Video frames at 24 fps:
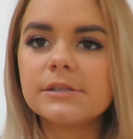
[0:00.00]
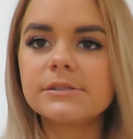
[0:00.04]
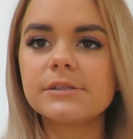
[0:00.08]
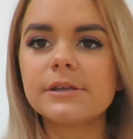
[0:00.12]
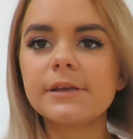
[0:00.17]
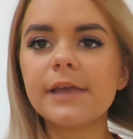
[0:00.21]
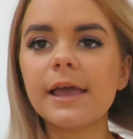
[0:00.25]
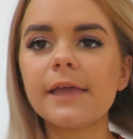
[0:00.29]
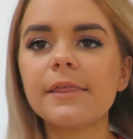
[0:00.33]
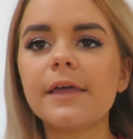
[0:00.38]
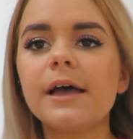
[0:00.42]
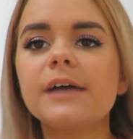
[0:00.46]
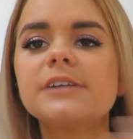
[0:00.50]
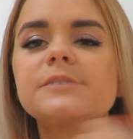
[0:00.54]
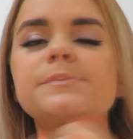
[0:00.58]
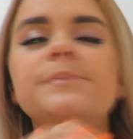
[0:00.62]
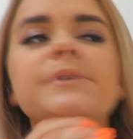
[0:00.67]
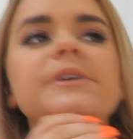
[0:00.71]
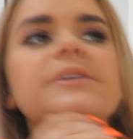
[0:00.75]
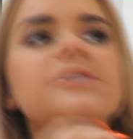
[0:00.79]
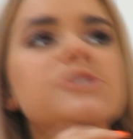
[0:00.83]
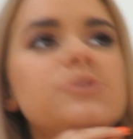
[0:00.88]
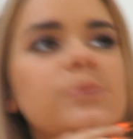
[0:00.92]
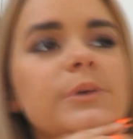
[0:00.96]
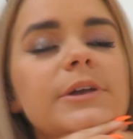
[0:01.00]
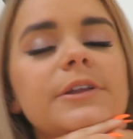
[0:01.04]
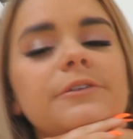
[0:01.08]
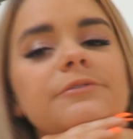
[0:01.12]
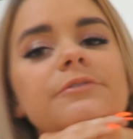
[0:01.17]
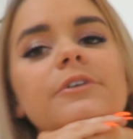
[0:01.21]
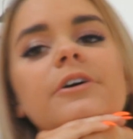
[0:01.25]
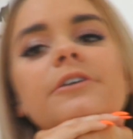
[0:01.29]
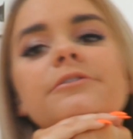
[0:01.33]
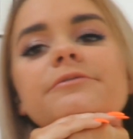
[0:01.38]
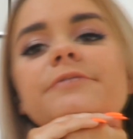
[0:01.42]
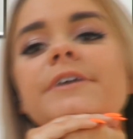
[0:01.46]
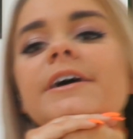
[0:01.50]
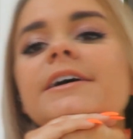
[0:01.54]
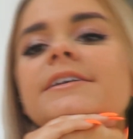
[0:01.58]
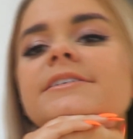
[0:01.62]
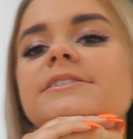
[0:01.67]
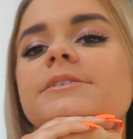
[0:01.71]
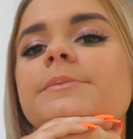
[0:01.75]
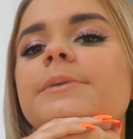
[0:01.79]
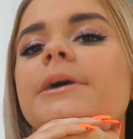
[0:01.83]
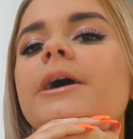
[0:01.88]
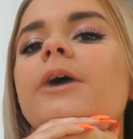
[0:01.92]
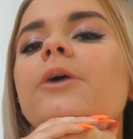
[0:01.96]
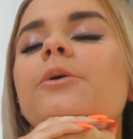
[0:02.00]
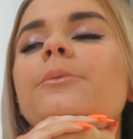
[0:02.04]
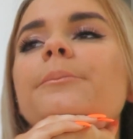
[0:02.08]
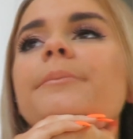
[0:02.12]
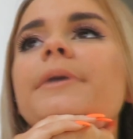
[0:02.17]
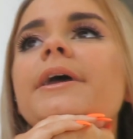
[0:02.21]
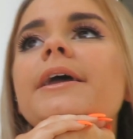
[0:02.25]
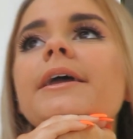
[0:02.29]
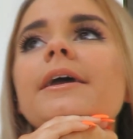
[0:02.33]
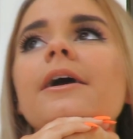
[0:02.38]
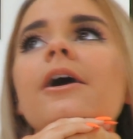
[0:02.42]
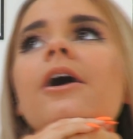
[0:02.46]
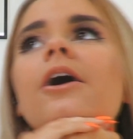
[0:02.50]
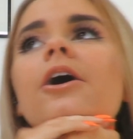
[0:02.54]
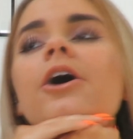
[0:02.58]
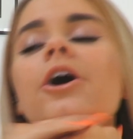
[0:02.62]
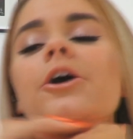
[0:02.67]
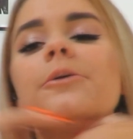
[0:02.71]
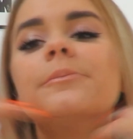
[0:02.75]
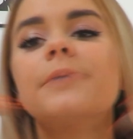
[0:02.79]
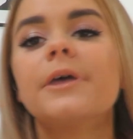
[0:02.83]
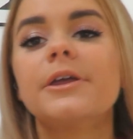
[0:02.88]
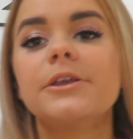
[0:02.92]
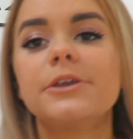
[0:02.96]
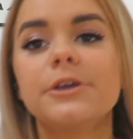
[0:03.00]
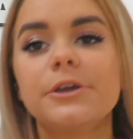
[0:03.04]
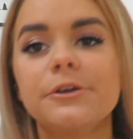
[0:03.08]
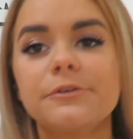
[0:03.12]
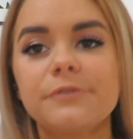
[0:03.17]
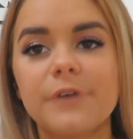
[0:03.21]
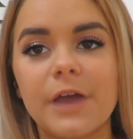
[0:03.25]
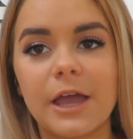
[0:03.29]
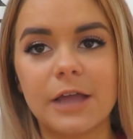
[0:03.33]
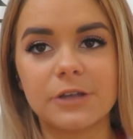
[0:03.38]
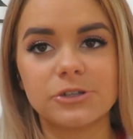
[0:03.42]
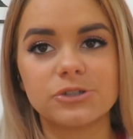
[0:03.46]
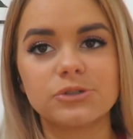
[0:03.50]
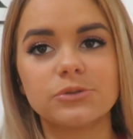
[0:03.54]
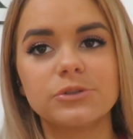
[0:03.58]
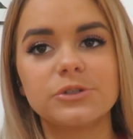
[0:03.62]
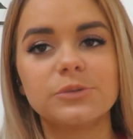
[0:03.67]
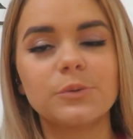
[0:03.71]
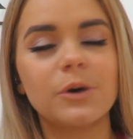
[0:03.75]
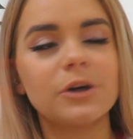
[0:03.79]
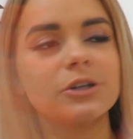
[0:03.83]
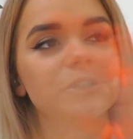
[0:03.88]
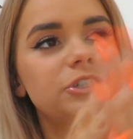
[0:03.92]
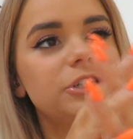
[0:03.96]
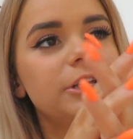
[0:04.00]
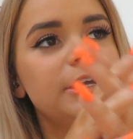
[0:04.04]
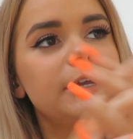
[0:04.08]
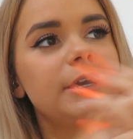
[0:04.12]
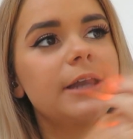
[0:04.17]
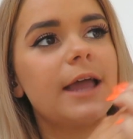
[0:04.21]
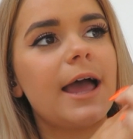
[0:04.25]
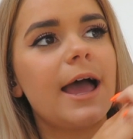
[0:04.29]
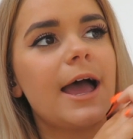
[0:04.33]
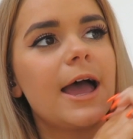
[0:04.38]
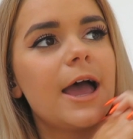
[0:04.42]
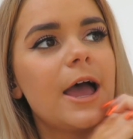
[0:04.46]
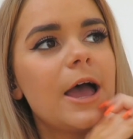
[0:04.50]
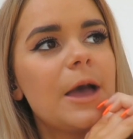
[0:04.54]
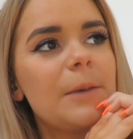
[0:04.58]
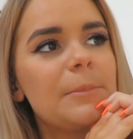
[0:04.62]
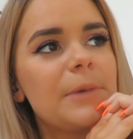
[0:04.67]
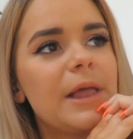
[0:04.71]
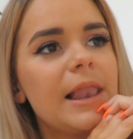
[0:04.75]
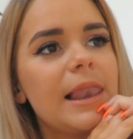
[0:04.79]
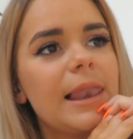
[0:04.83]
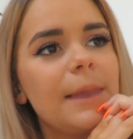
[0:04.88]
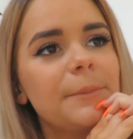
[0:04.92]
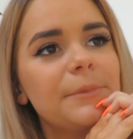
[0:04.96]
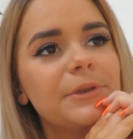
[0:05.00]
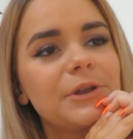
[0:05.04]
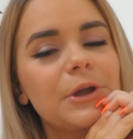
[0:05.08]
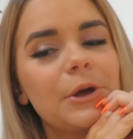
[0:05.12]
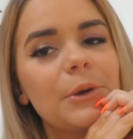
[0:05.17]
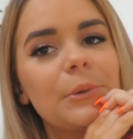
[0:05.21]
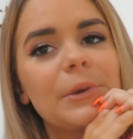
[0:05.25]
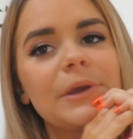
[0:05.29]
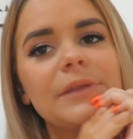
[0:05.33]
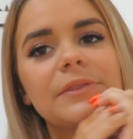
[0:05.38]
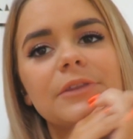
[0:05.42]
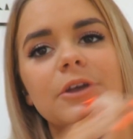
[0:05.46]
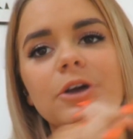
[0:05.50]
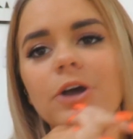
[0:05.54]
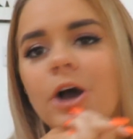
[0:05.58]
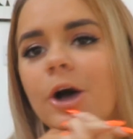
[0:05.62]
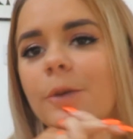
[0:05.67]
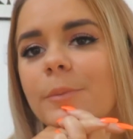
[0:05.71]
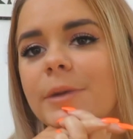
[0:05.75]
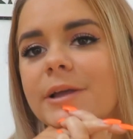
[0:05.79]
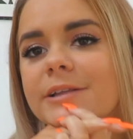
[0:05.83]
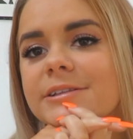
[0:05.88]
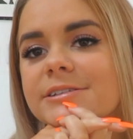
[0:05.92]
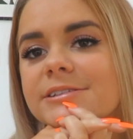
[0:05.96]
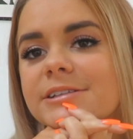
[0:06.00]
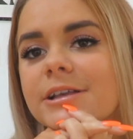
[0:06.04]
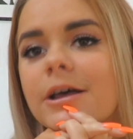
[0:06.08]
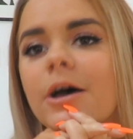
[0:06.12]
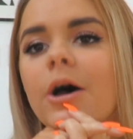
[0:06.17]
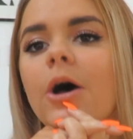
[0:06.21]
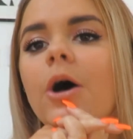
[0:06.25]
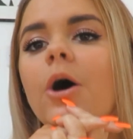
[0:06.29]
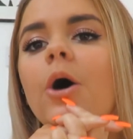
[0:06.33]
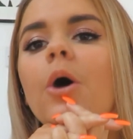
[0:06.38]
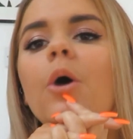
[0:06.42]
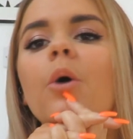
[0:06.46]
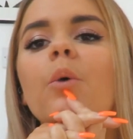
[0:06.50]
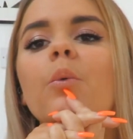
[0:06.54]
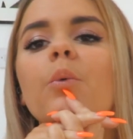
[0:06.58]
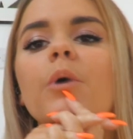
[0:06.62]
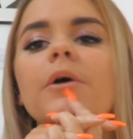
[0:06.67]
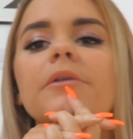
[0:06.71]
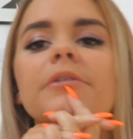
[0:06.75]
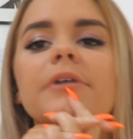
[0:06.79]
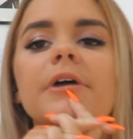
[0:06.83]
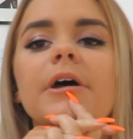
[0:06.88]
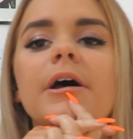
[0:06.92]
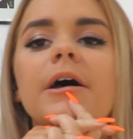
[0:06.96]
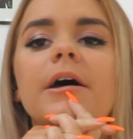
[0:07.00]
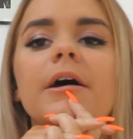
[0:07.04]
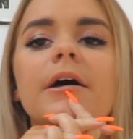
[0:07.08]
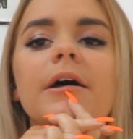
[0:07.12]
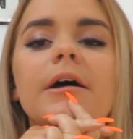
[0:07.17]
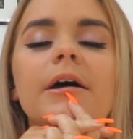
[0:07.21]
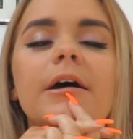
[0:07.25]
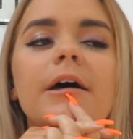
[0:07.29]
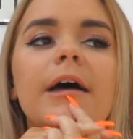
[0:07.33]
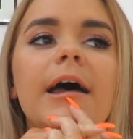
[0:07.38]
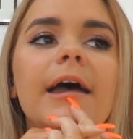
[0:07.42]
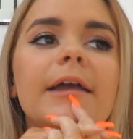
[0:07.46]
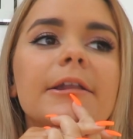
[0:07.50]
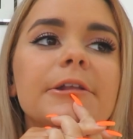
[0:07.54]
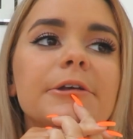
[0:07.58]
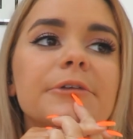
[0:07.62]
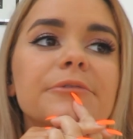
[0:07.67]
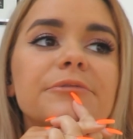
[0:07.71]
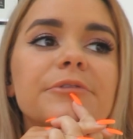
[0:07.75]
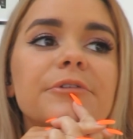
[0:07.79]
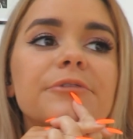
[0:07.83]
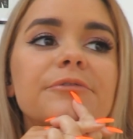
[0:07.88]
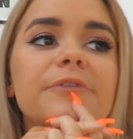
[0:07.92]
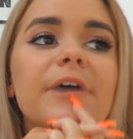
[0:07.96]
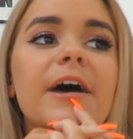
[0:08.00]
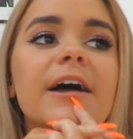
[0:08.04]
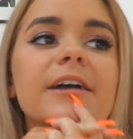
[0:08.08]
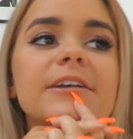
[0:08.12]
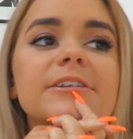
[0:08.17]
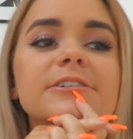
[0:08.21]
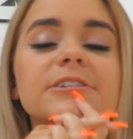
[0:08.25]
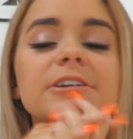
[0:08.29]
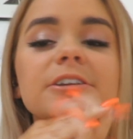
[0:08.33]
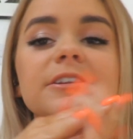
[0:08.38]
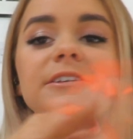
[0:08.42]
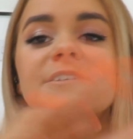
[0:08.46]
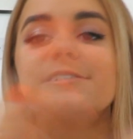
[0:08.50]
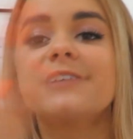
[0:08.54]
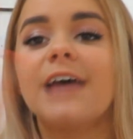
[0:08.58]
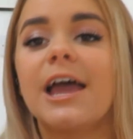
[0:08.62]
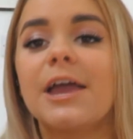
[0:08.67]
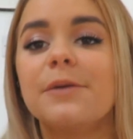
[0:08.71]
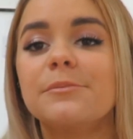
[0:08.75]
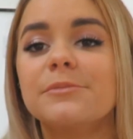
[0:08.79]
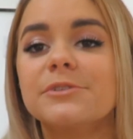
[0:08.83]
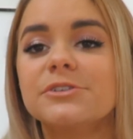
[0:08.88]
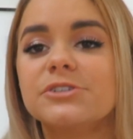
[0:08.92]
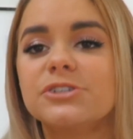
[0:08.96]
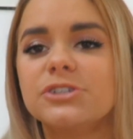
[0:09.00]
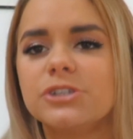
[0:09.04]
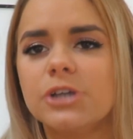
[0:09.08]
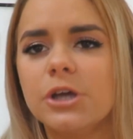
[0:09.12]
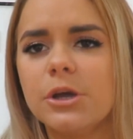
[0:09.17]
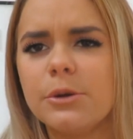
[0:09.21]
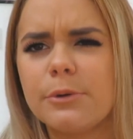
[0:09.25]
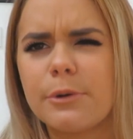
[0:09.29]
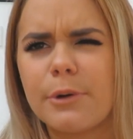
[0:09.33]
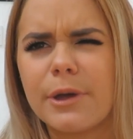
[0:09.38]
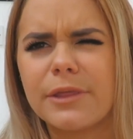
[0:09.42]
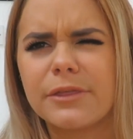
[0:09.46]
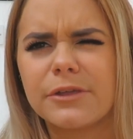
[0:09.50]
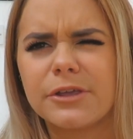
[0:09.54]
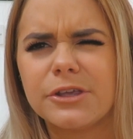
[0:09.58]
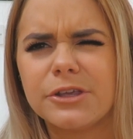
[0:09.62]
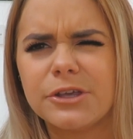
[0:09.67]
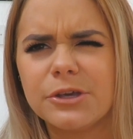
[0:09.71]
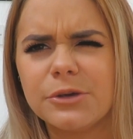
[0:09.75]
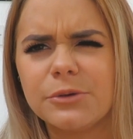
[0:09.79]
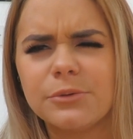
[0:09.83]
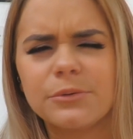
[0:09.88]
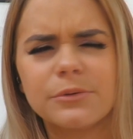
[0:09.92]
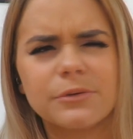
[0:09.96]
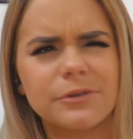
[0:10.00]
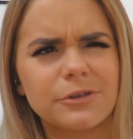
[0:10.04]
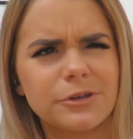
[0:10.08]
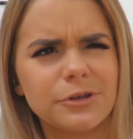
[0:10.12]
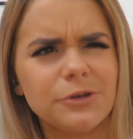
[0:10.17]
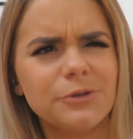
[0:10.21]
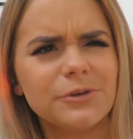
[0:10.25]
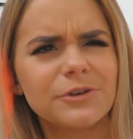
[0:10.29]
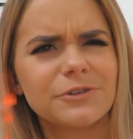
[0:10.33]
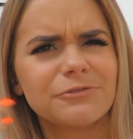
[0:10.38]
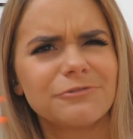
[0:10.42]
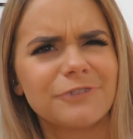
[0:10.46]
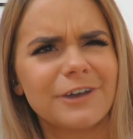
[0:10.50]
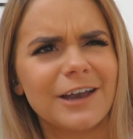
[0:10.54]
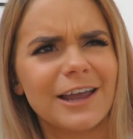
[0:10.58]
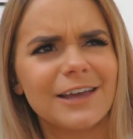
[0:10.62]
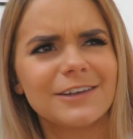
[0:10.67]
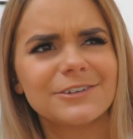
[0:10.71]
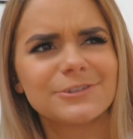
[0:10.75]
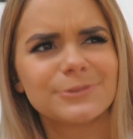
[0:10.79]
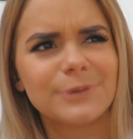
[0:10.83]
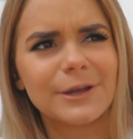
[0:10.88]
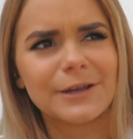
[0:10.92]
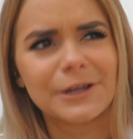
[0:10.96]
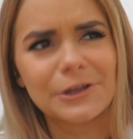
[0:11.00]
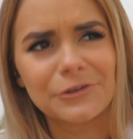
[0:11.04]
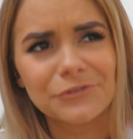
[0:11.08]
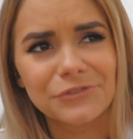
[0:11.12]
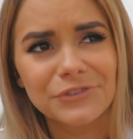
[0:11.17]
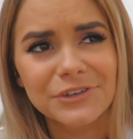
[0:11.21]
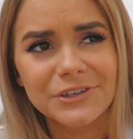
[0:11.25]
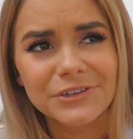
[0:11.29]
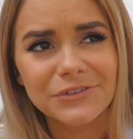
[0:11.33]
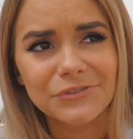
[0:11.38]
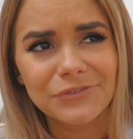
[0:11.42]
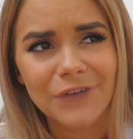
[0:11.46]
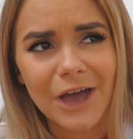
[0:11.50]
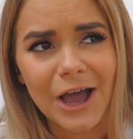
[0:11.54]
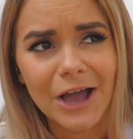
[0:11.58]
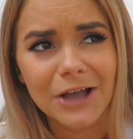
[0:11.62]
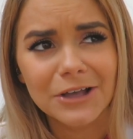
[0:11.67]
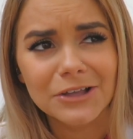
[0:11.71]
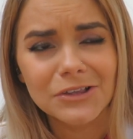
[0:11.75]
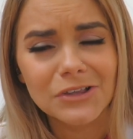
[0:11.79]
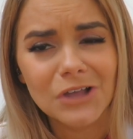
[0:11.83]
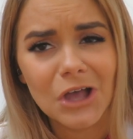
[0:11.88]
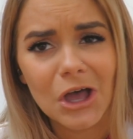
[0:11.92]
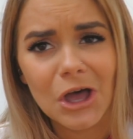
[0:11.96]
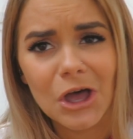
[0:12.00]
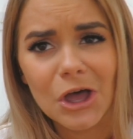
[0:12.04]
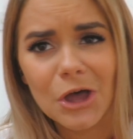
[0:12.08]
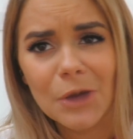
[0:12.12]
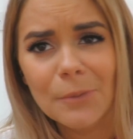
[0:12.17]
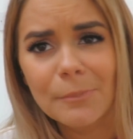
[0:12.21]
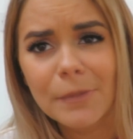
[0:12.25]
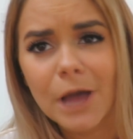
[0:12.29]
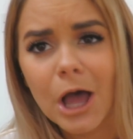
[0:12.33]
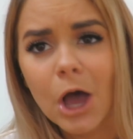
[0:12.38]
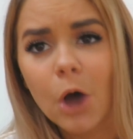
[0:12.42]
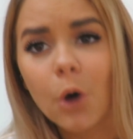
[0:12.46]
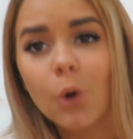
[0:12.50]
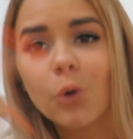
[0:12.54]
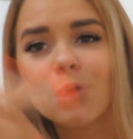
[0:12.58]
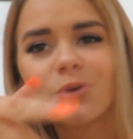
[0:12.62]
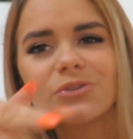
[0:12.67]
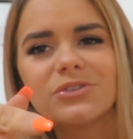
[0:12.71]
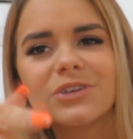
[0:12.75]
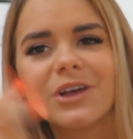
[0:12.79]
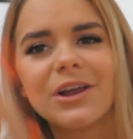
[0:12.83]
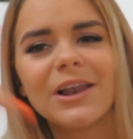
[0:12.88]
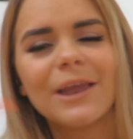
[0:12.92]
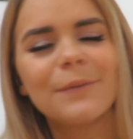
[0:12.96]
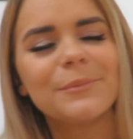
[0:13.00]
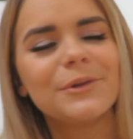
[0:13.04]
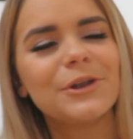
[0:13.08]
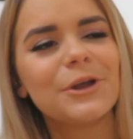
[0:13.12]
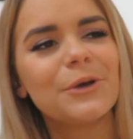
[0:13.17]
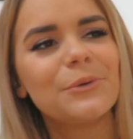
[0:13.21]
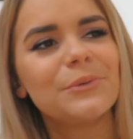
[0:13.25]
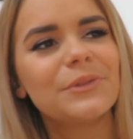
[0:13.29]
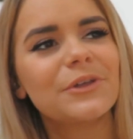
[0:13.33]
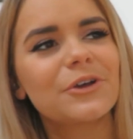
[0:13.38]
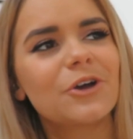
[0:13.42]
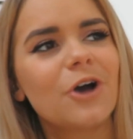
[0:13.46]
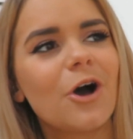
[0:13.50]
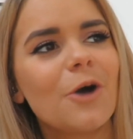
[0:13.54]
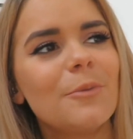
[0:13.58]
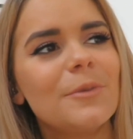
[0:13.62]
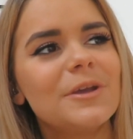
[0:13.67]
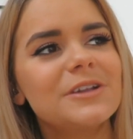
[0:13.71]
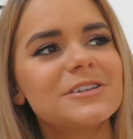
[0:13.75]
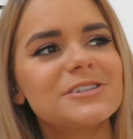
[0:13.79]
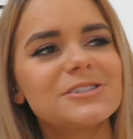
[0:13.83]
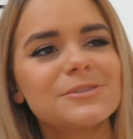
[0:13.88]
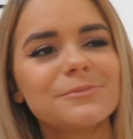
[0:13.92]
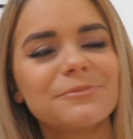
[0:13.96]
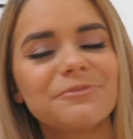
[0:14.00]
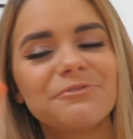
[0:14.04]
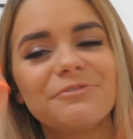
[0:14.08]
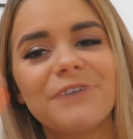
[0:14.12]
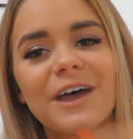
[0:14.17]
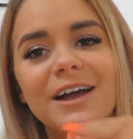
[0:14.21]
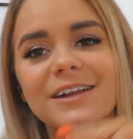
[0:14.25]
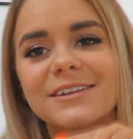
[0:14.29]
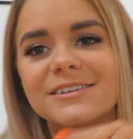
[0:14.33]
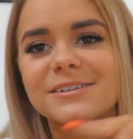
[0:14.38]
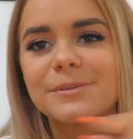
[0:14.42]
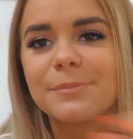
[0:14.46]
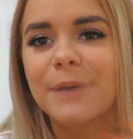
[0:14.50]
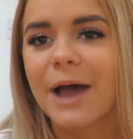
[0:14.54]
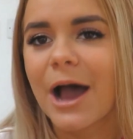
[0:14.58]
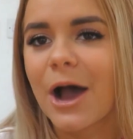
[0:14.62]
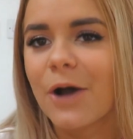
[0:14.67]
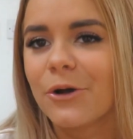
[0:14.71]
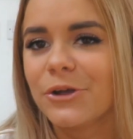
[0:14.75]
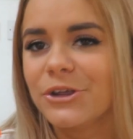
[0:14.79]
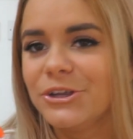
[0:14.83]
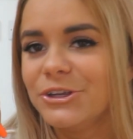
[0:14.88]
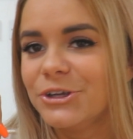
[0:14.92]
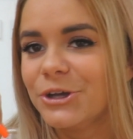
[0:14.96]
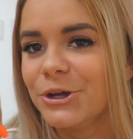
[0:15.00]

So yeah, that has been 25 facts about me. I hope that you've enjoyed watching. Let me know in the comments whether any of the facts are the same as you, whether you can relate to any of these facts. Also, let me know in the comments some facts about